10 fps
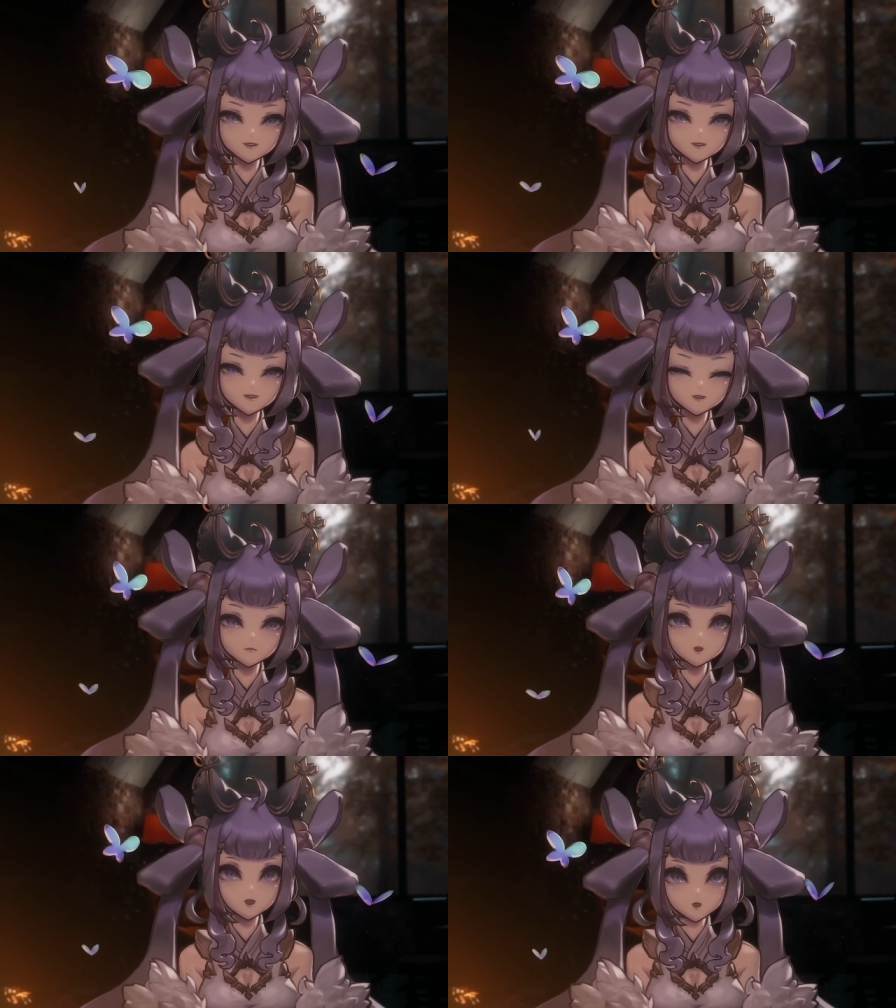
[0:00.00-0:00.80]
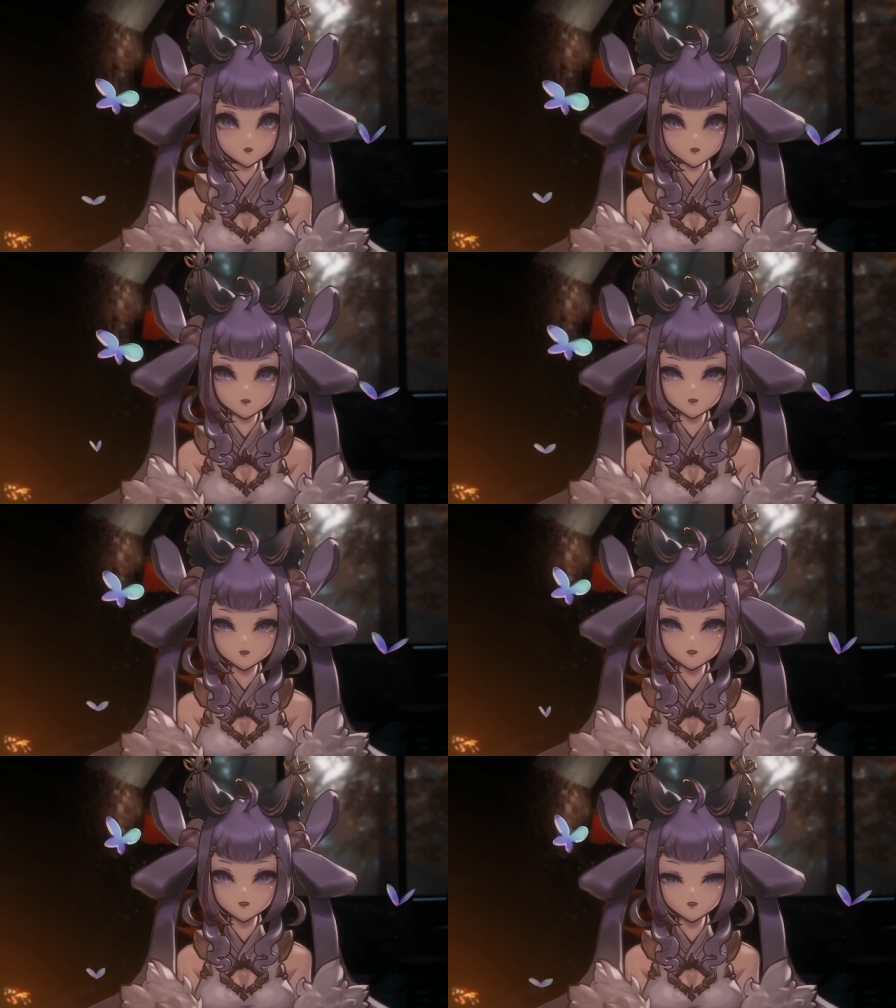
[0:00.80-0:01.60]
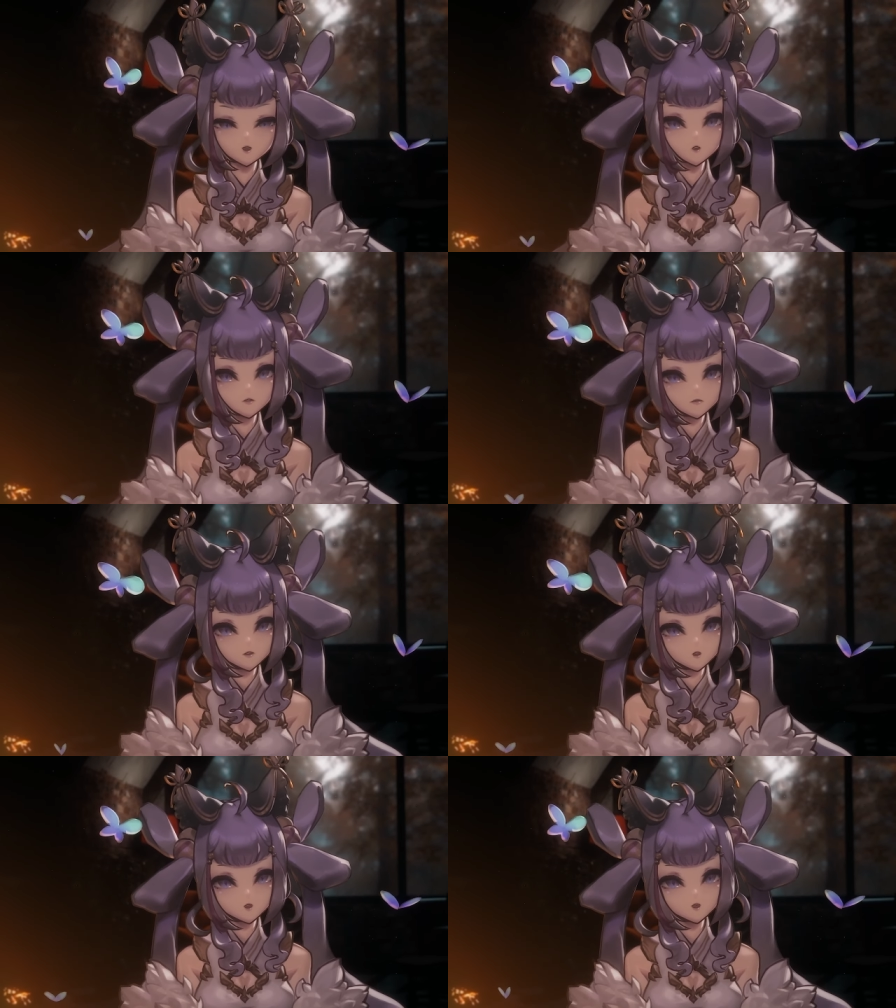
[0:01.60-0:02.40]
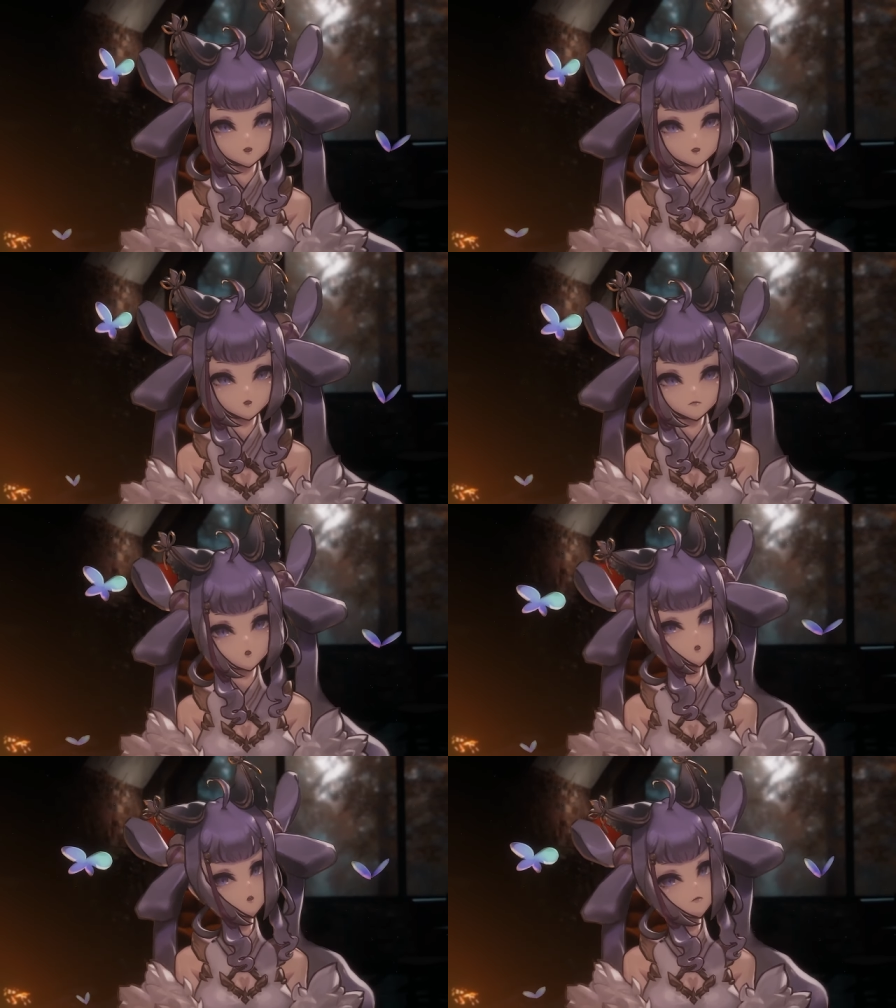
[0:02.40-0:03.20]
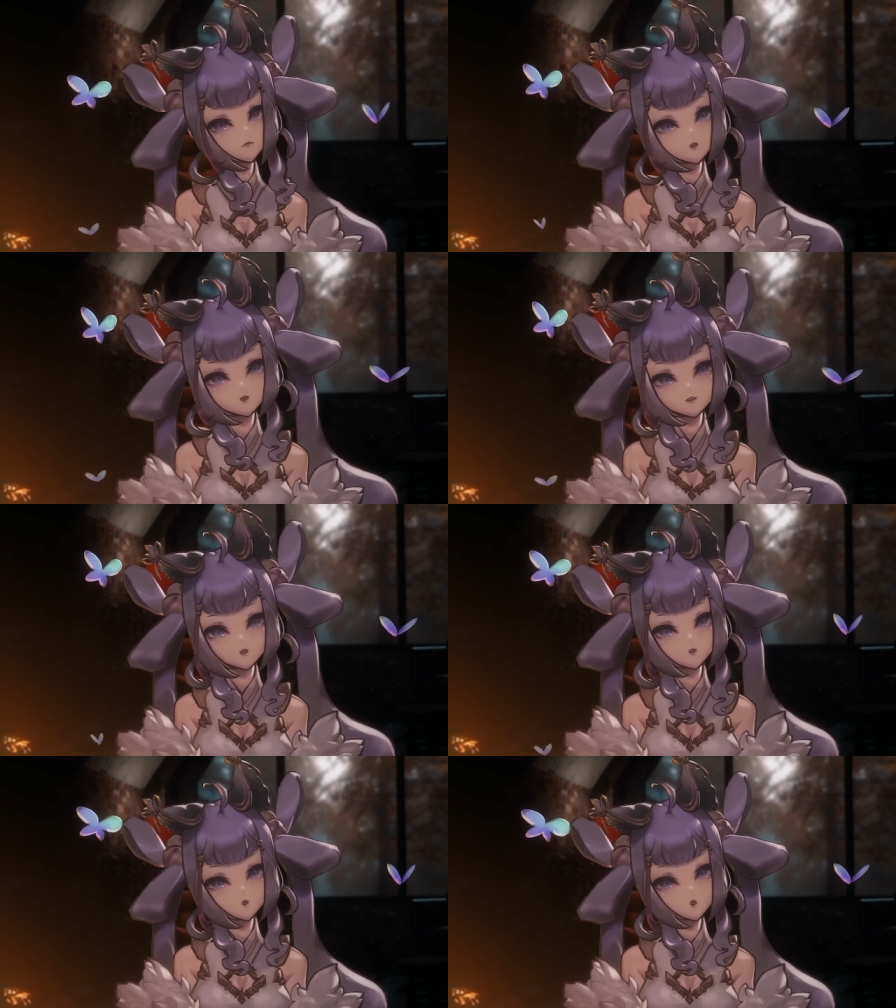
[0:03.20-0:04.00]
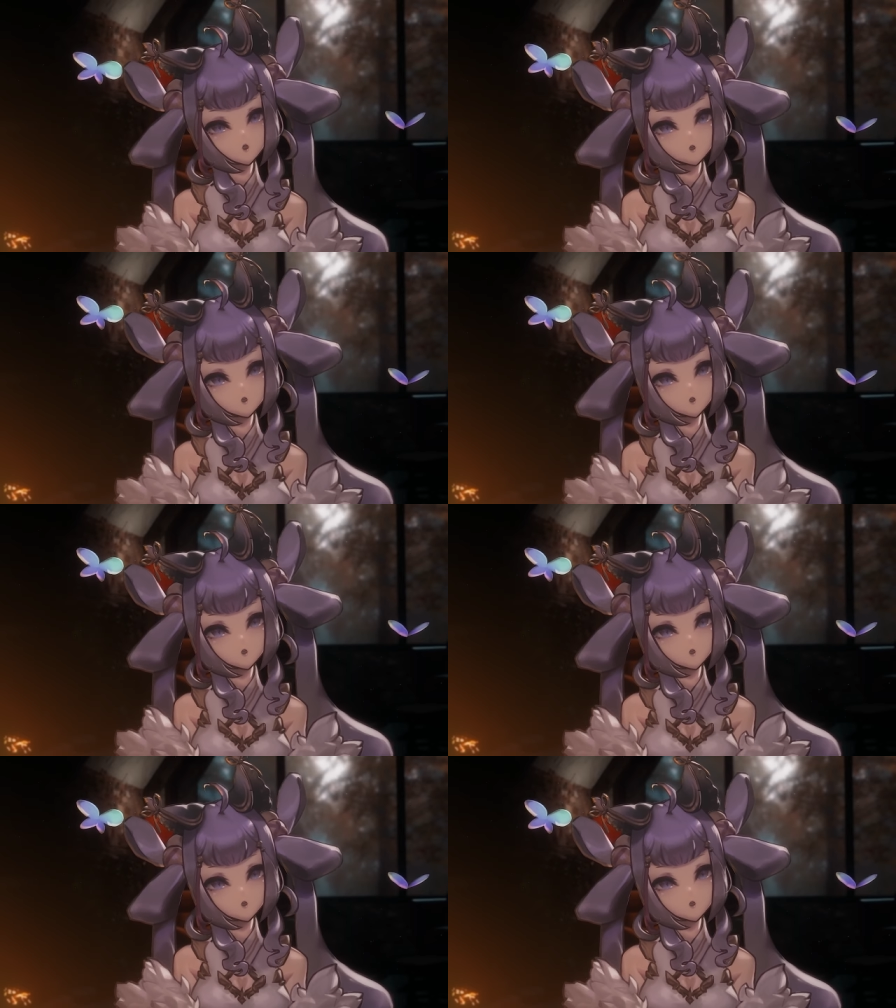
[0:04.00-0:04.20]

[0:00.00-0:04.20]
to make sure that you don't always feel um,